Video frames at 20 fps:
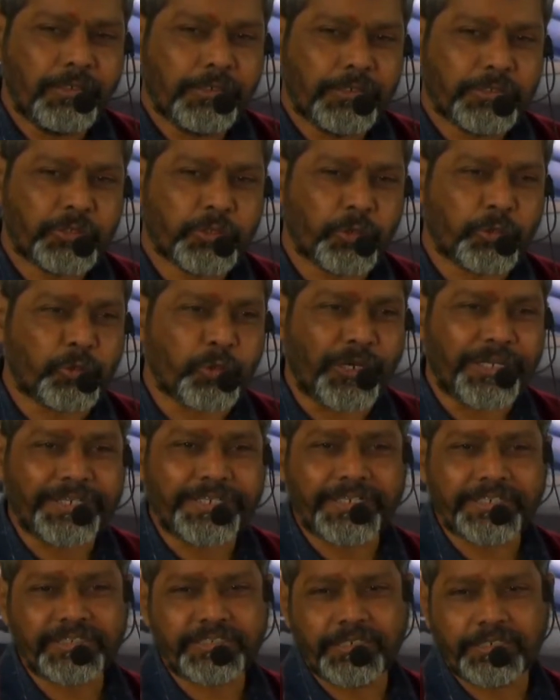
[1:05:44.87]
So to
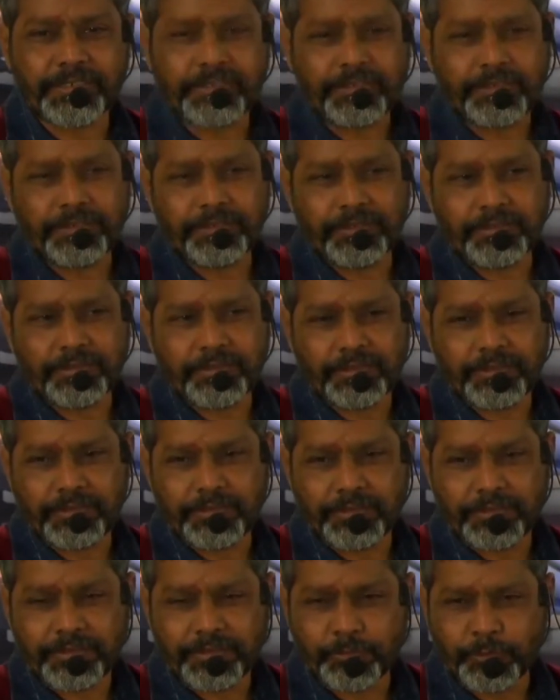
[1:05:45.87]
address the
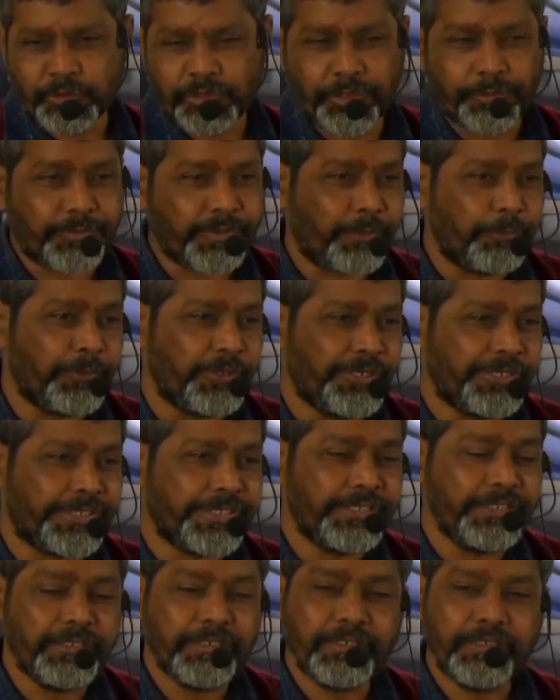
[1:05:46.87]
Muslim
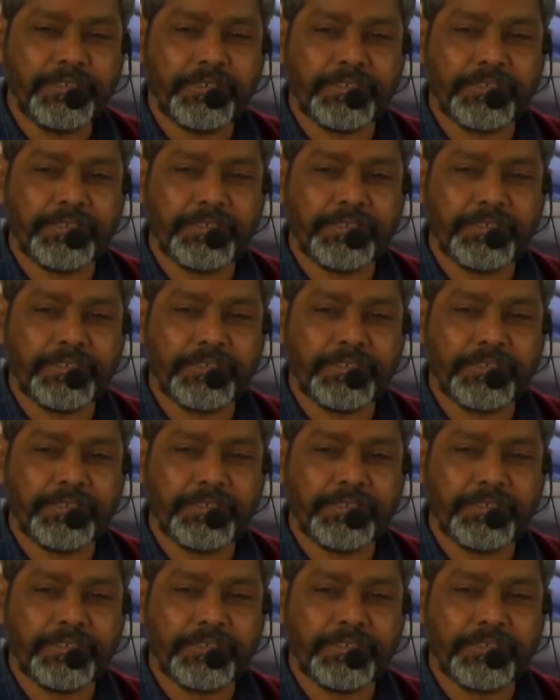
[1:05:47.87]
community,